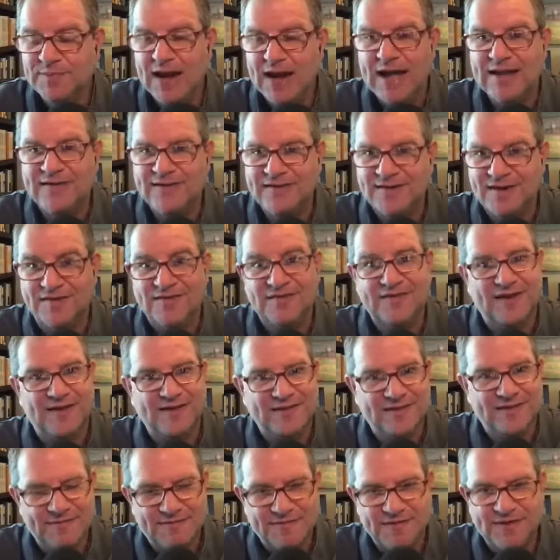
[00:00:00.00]
did a
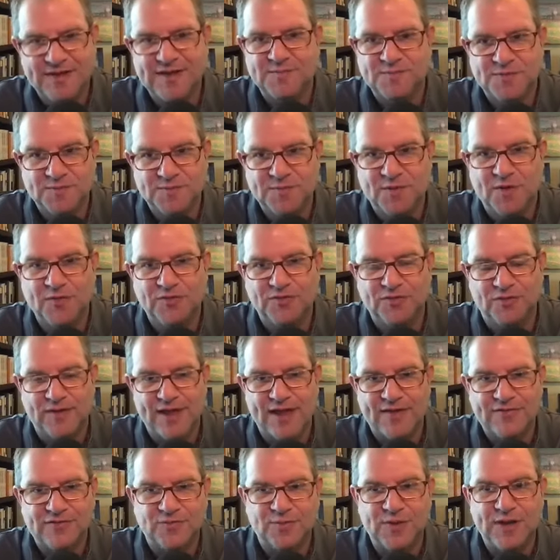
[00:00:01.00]
significant proposal
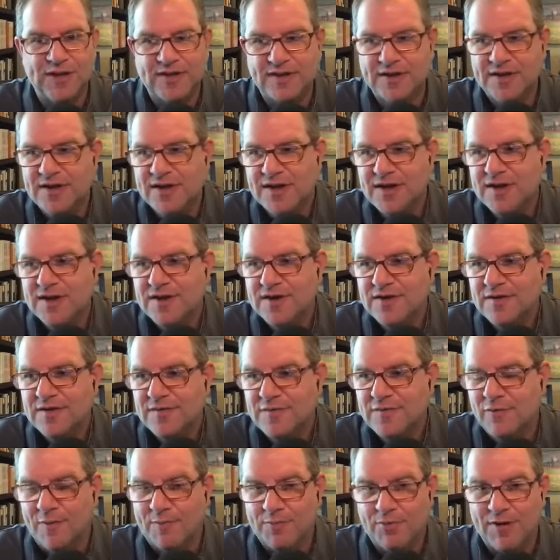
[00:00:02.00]
last week
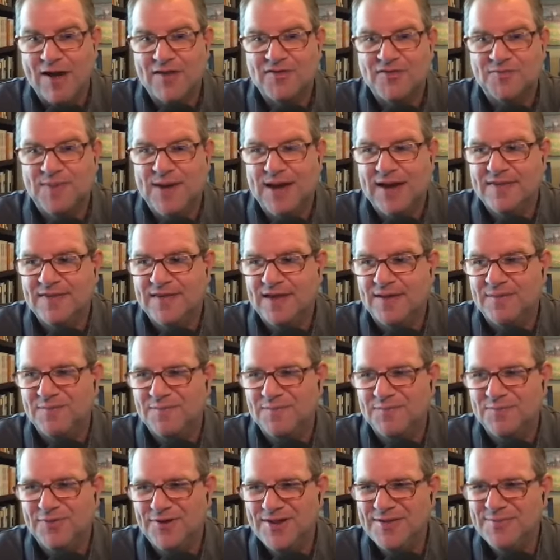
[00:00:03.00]
for a prospect that
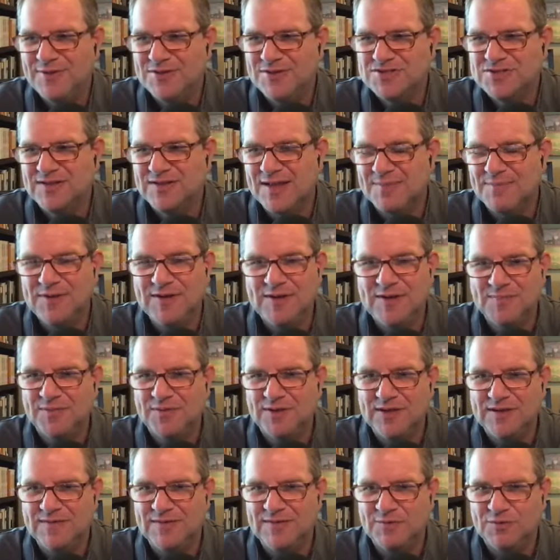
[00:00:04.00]
pretty much led me to
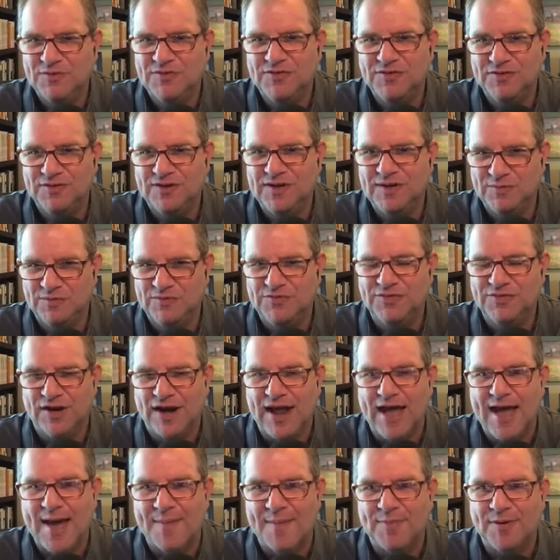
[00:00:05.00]
believe it was, it was going
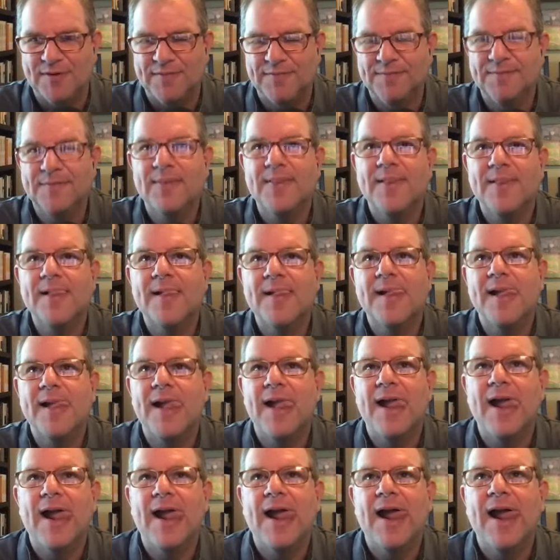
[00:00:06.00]
to happen.
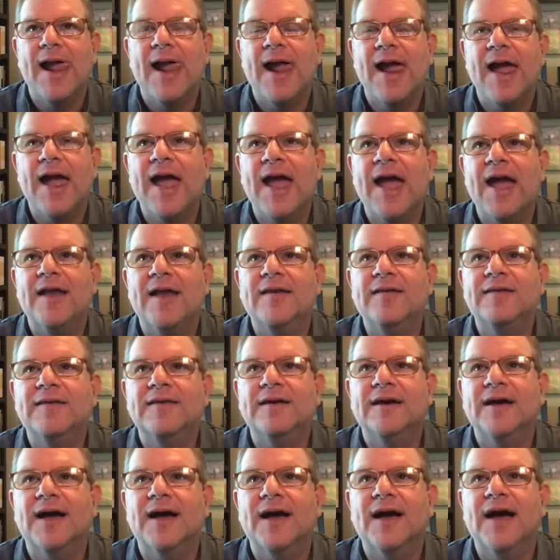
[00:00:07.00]
And
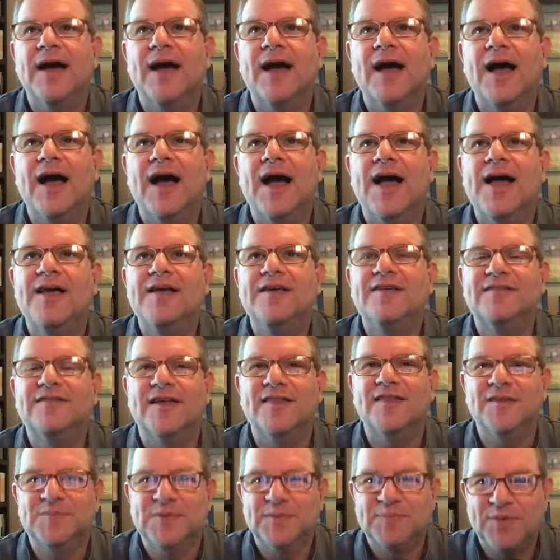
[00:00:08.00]
I
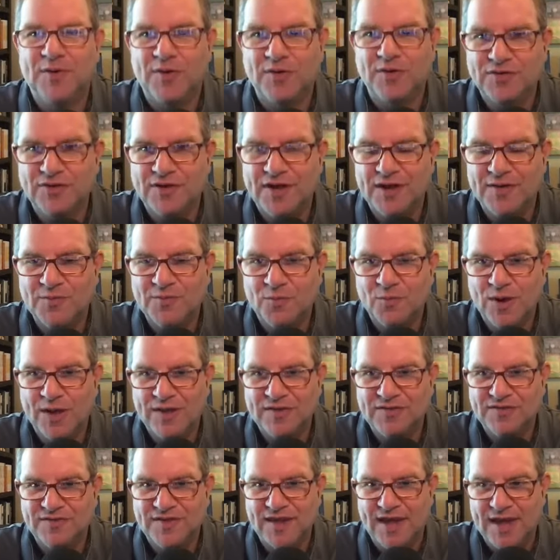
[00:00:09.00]
sent the proposal on
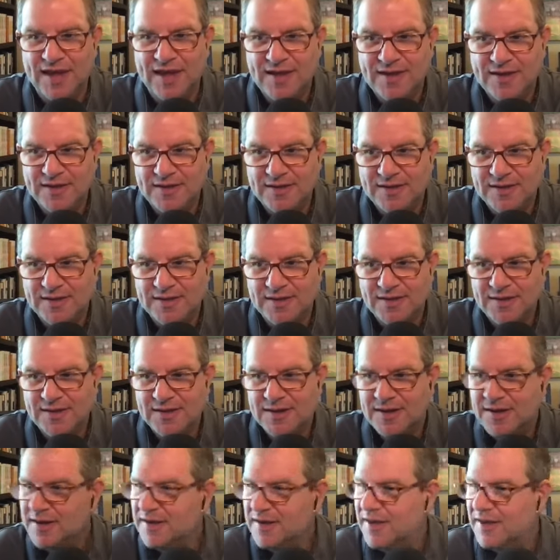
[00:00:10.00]
Wednesday
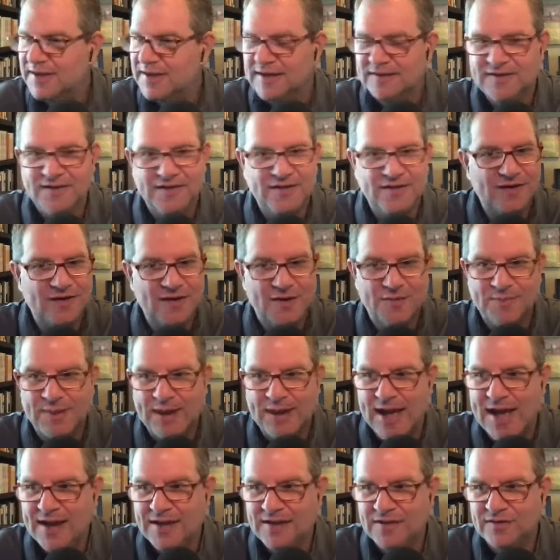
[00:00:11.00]
and I didn't hear
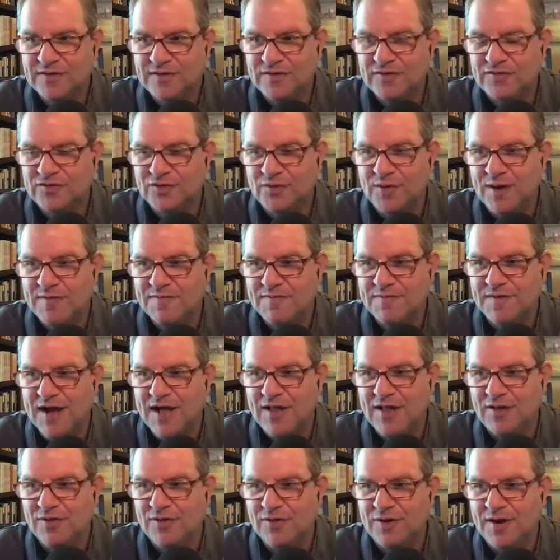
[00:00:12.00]
back. So I
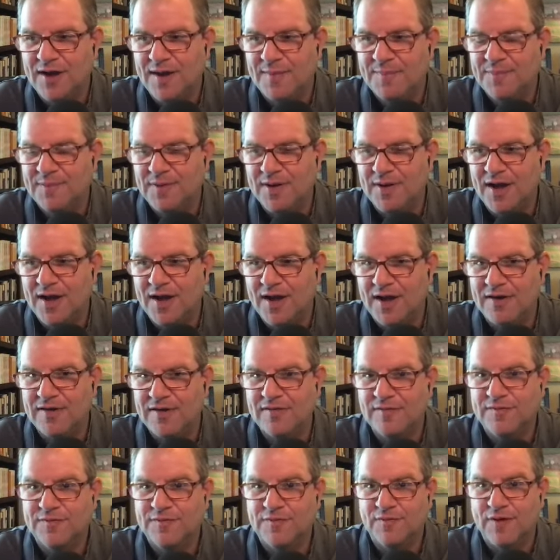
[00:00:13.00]
followed up on
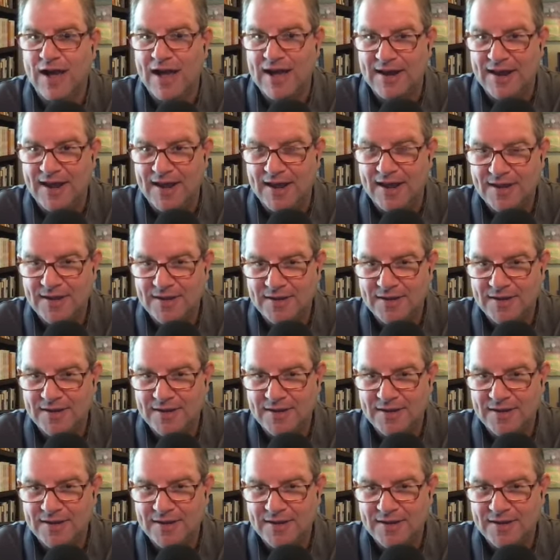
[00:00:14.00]
Friday